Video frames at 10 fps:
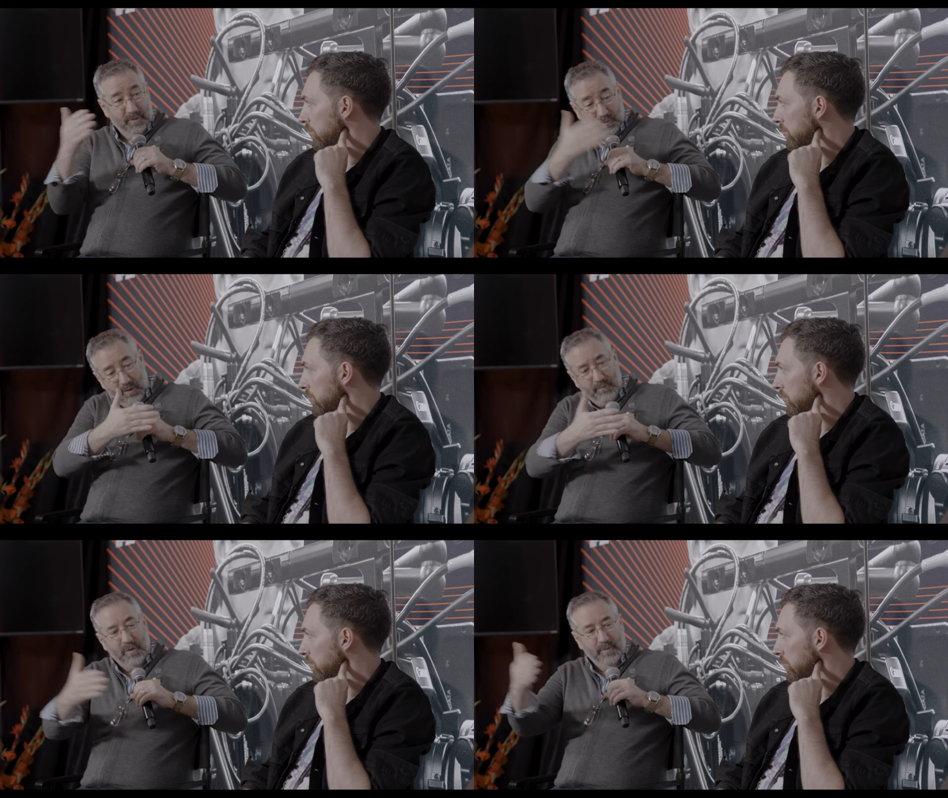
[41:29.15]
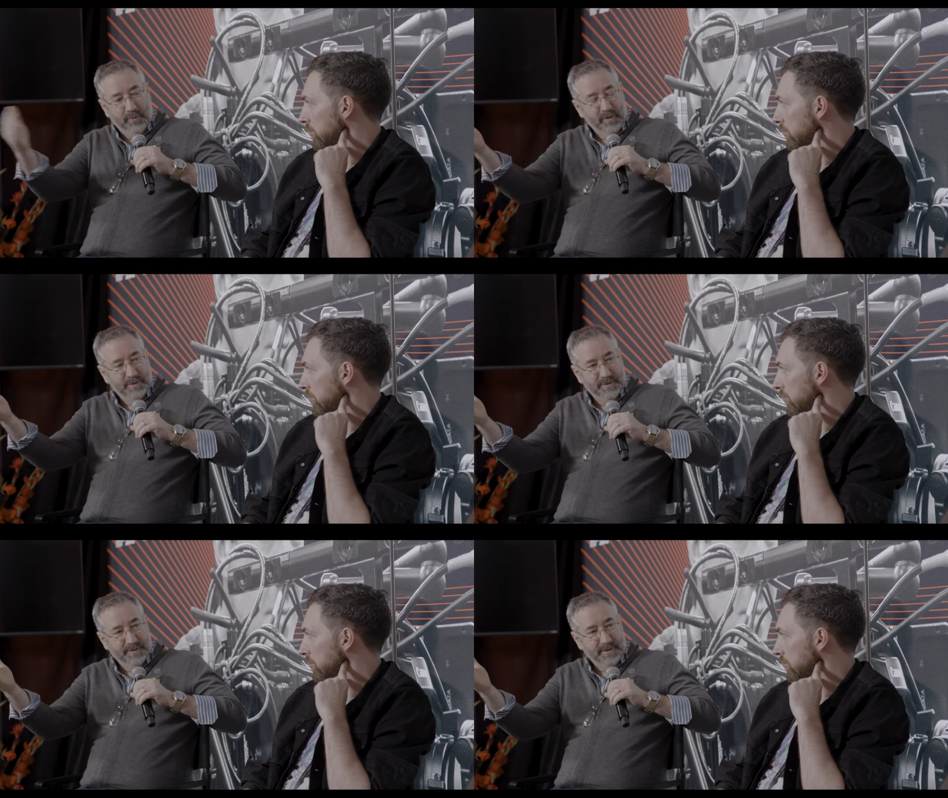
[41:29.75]
Speaker 1: with what point of
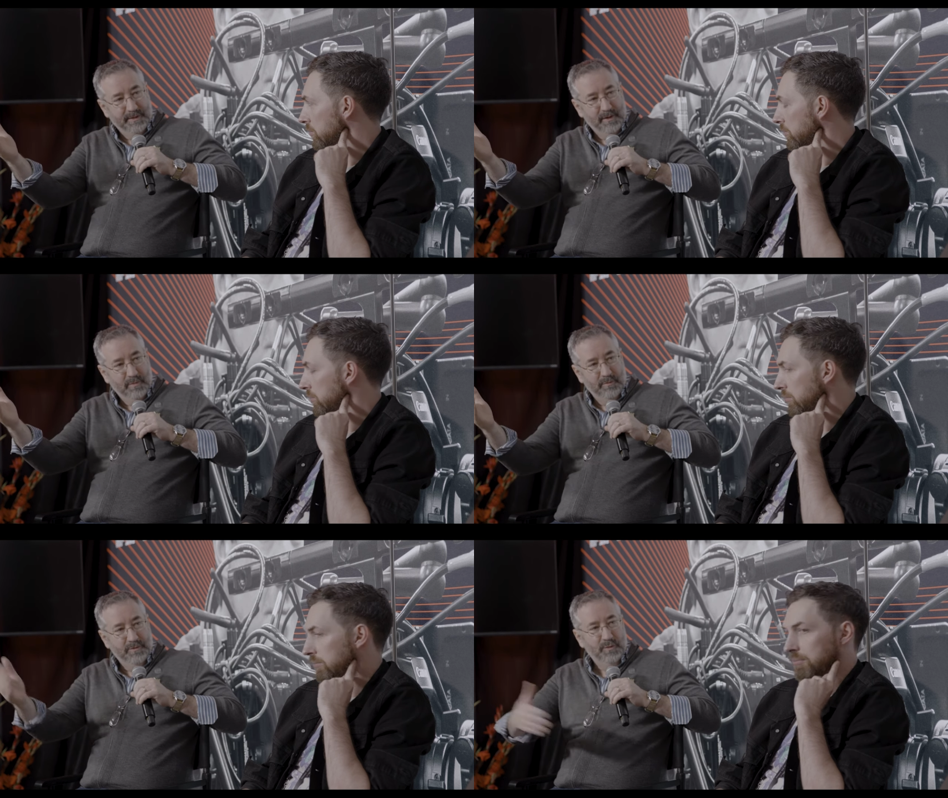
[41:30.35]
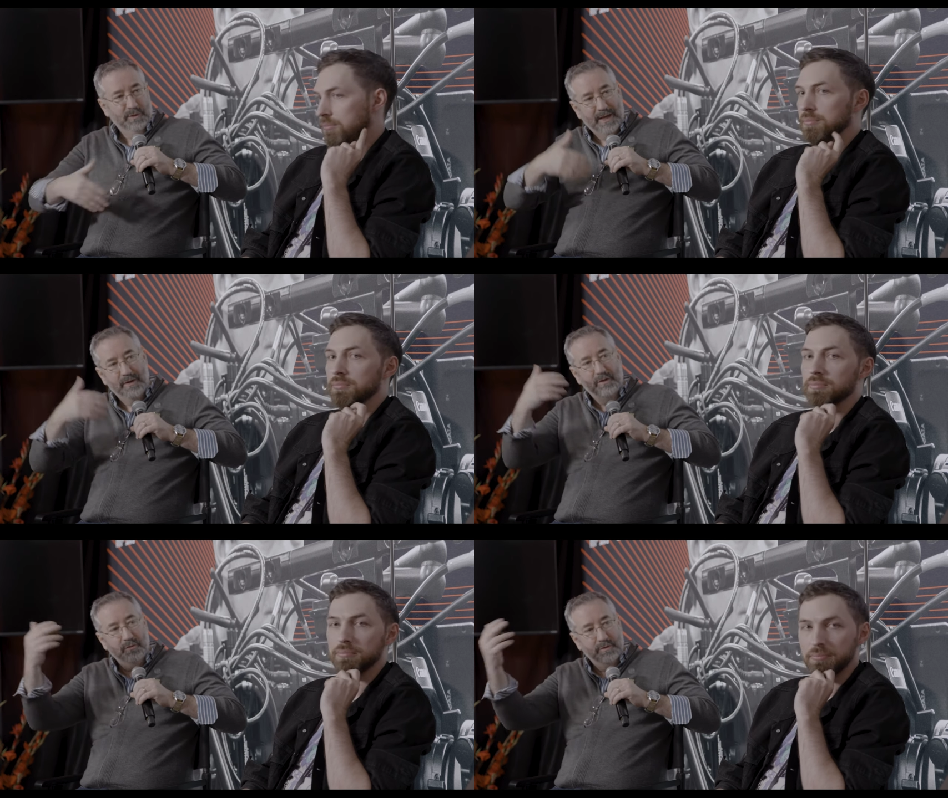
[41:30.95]
production does that come to
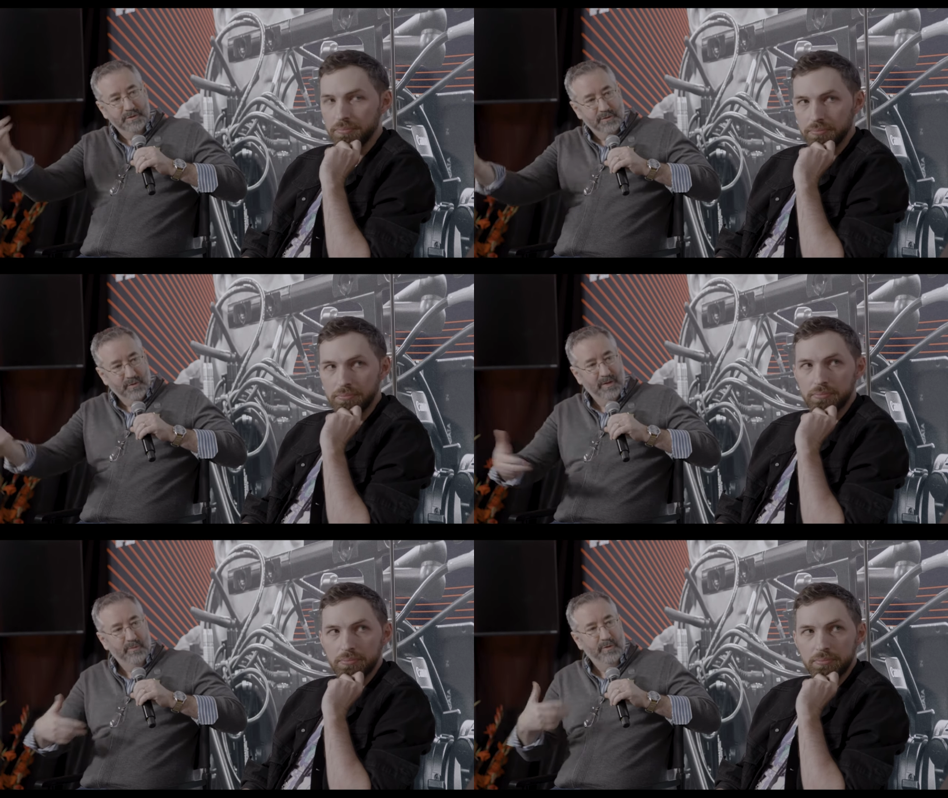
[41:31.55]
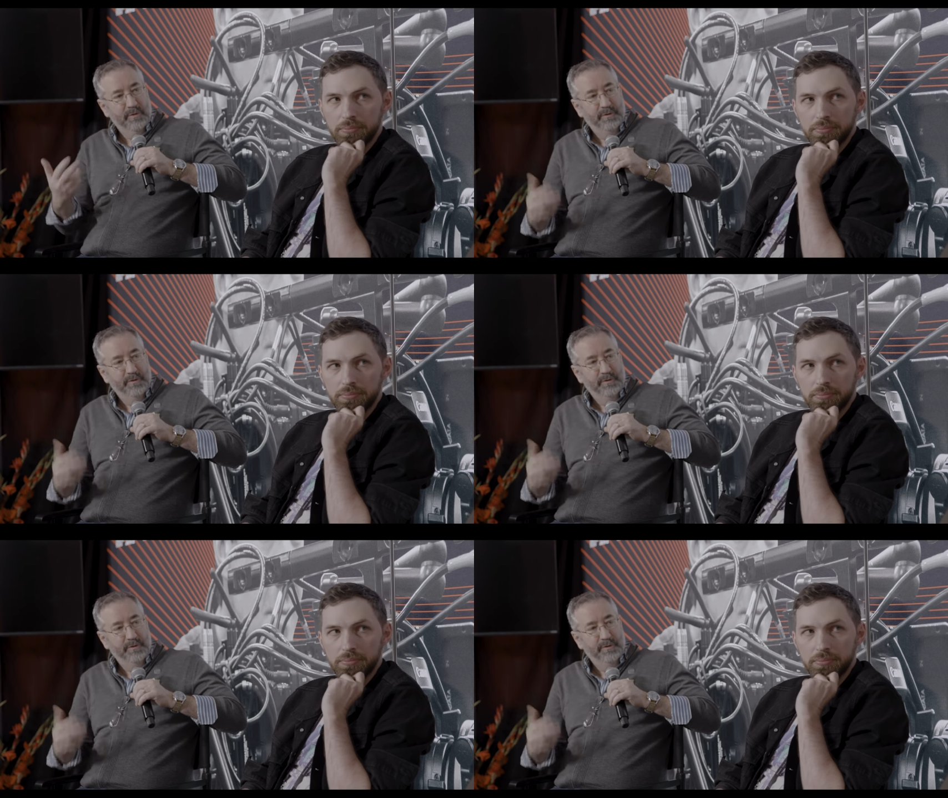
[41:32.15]
allow you the scramble to